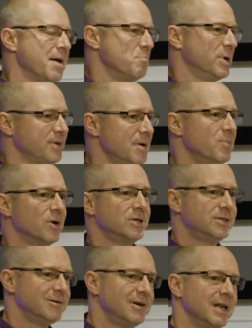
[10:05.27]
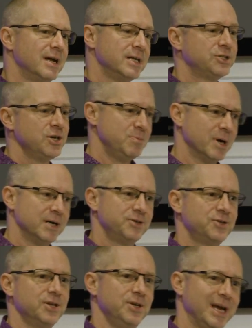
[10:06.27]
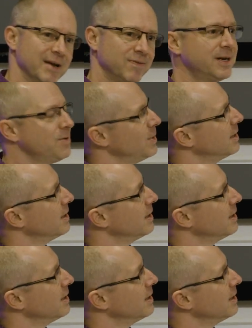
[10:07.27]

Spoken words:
but don't monitor and alert too much that you get flooded with